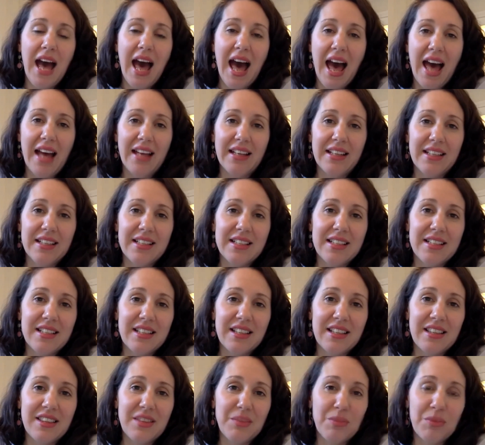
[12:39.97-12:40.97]
and
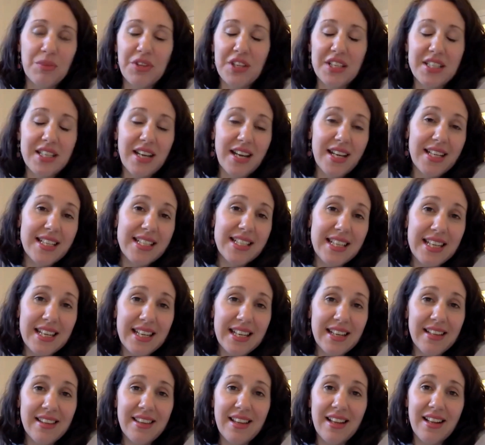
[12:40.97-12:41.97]
with this
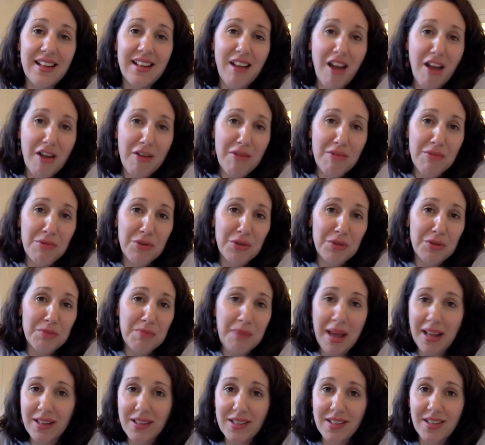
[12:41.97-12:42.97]
idea that life was
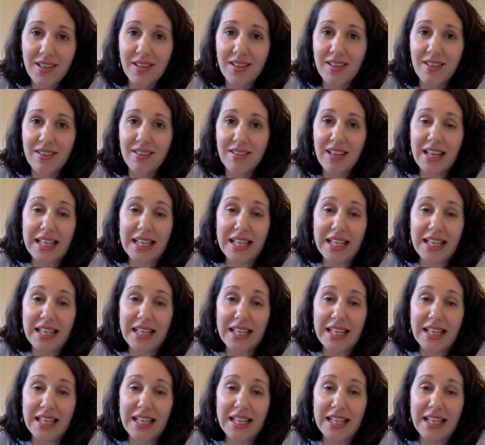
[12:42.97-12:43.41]
better